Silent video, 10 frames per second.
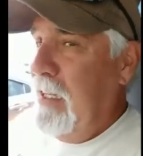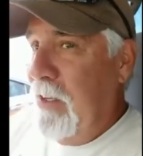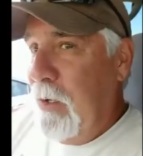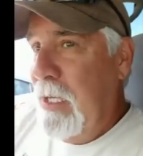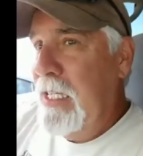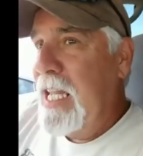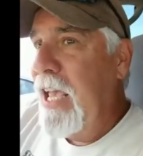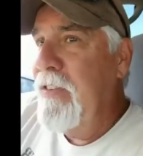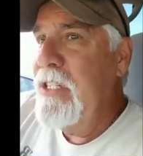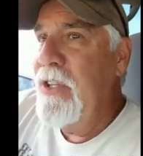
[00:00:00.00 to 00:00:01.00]
when
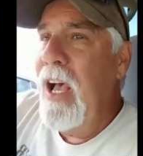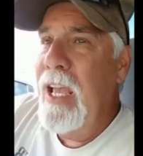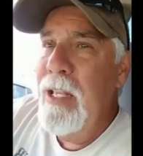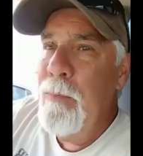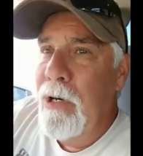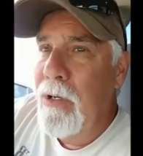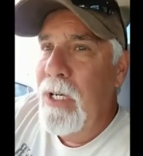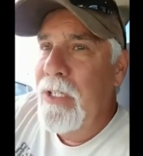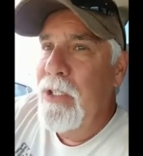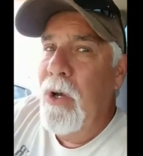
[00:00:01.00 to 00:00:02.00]
David
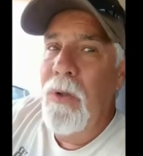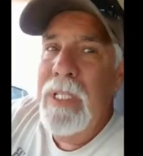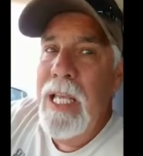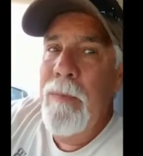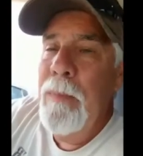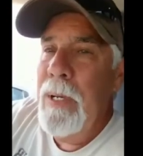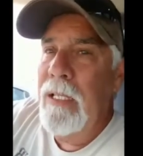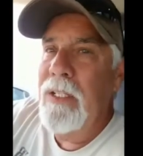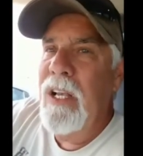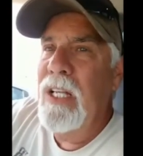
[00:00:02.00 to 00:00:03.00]
Zionberger told him
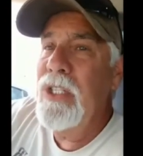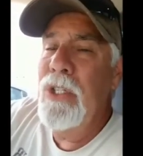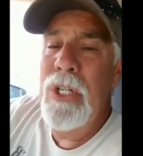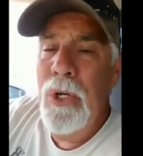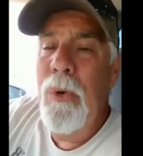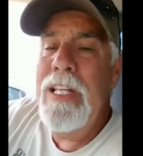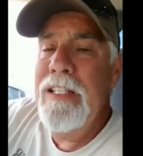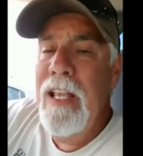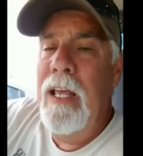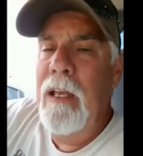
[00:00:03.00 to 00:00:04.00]
about the Constitution. You know what he
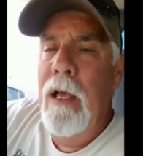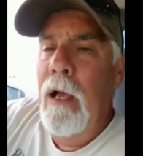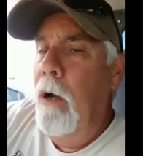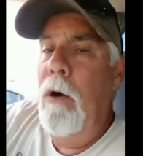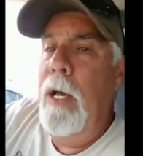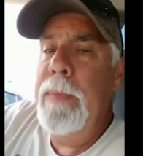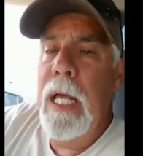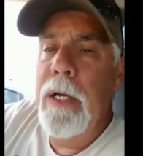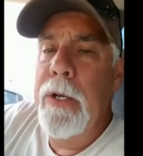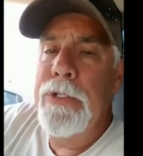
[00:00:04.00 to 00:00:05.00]
said? Oh, I'm
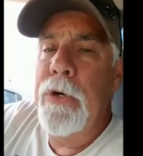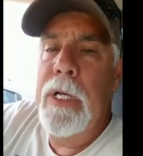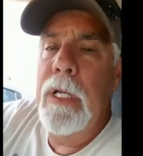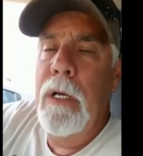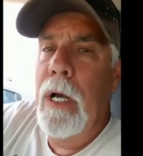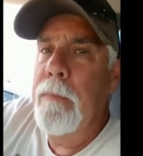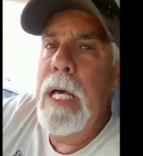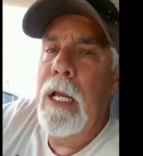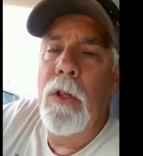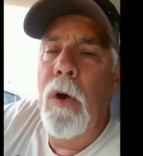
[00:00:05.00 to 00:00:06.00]
not an attorney. I'm
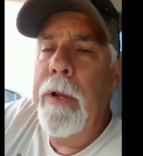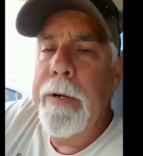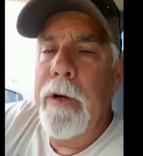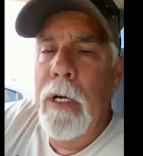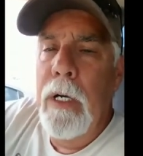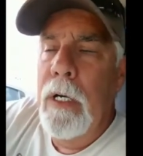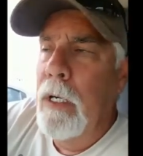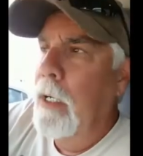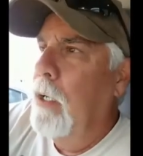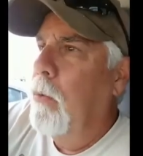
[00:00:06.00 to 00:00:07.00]
not a lawyer.
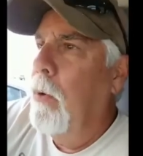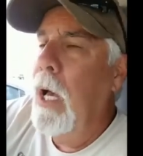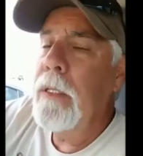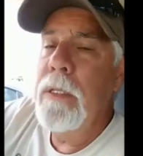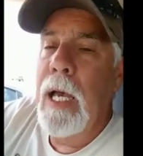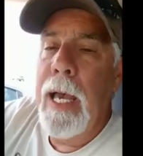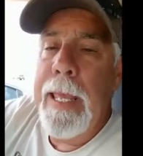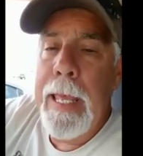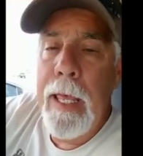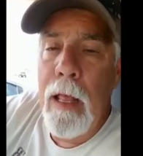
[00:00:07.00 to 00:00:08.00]
What the
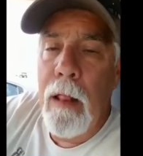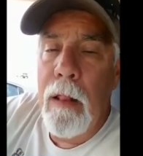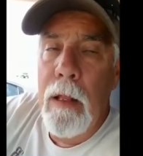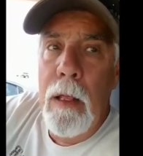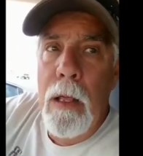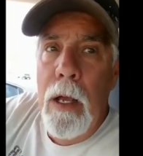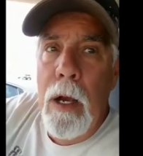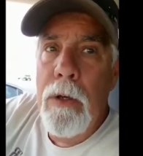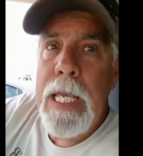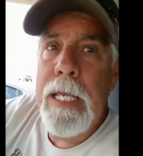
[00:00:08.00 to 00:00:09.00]
hell?
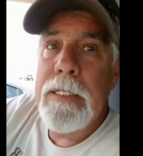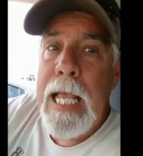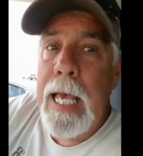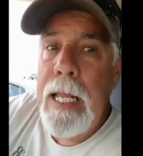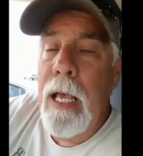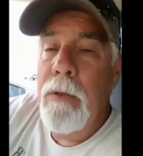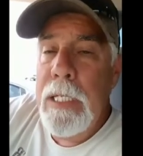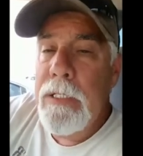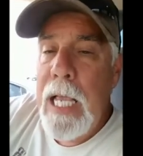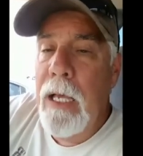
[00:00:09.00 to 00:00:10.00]
Okay, is
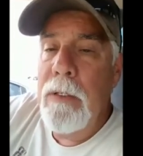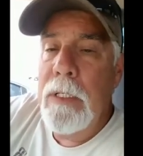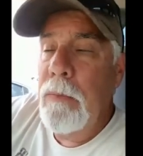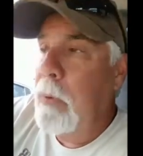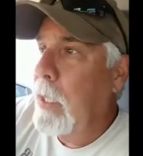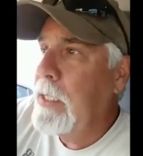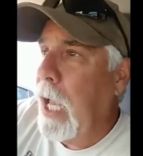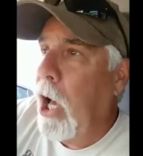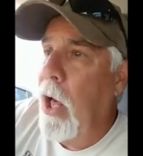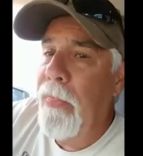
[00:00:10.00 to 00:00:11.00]
that what they
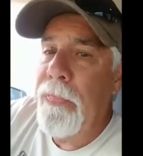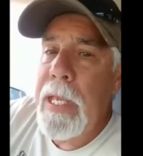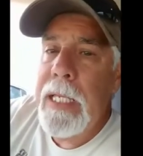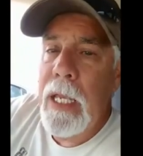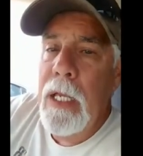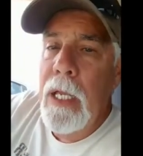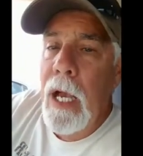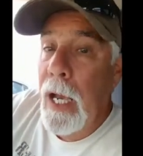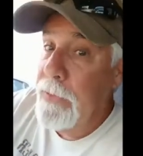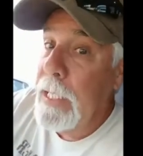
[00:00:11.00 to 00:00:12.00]
all think?
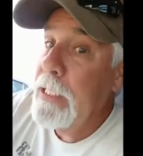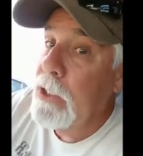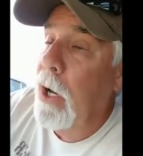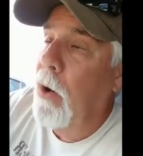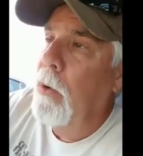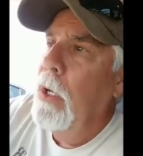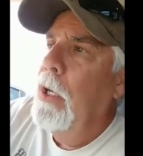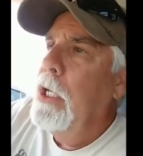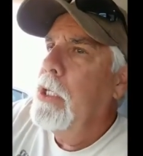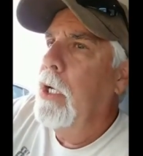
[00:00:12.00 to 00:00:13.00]
I think so.
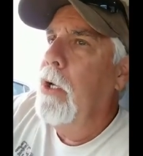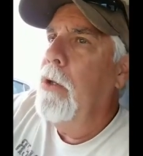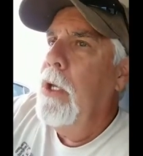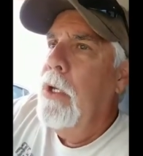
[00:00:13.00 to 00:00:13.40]
You know,